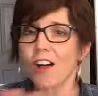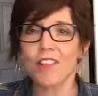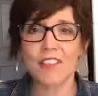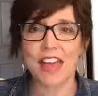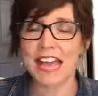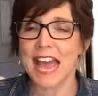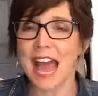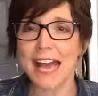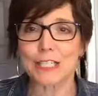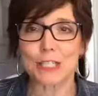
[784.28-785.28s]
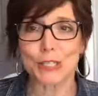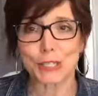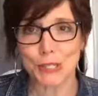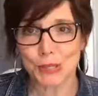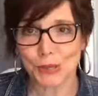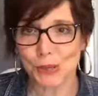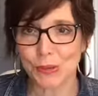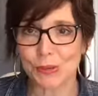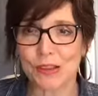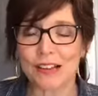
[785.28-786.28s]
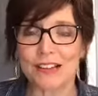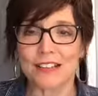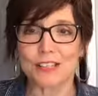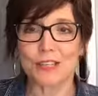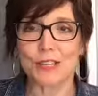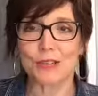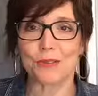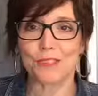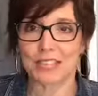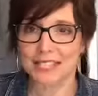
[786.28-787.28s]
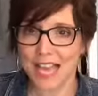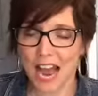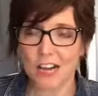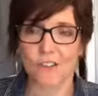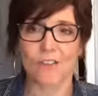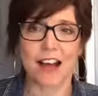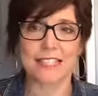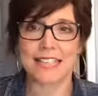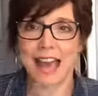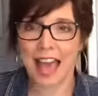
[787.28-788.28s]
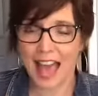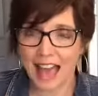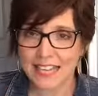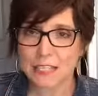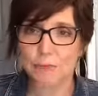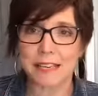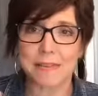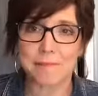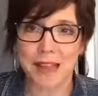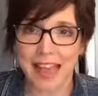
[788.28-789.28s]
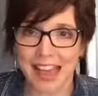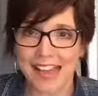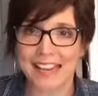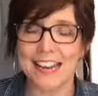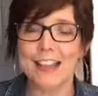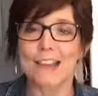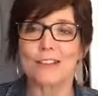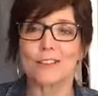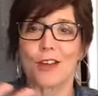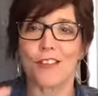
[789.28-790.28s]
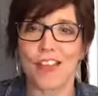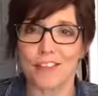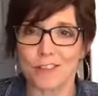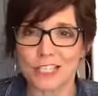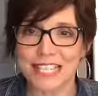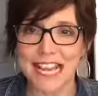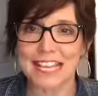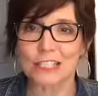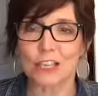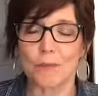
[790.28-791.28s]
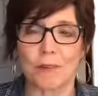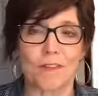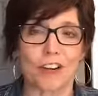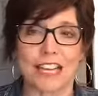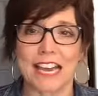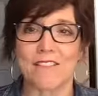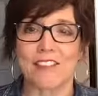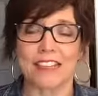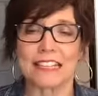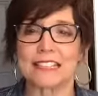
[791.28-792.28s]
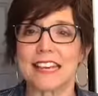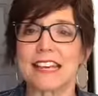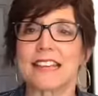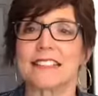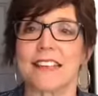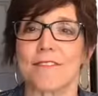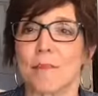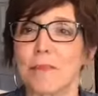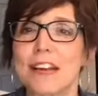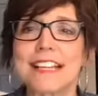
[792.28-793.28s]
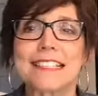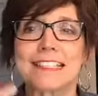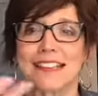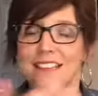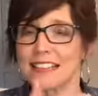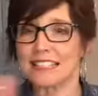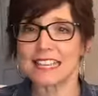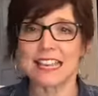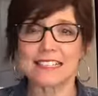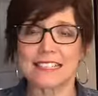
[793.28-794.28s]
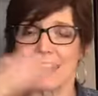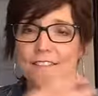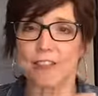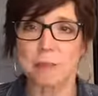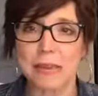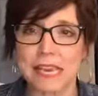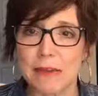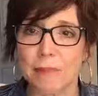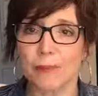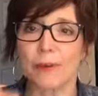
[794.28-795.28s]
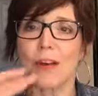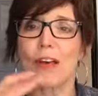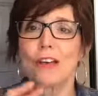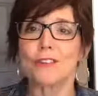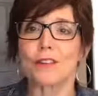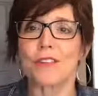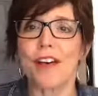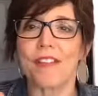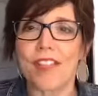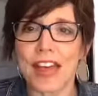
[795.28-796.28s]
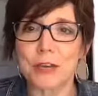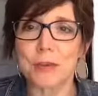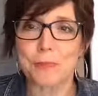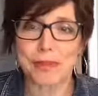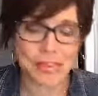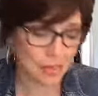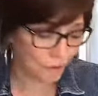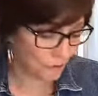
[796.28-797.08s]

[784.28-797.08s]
that they had to do to the sacrifice that had to be made so that their sins could be forgiven, the sins of the priest and the sins of the people, so that they could be in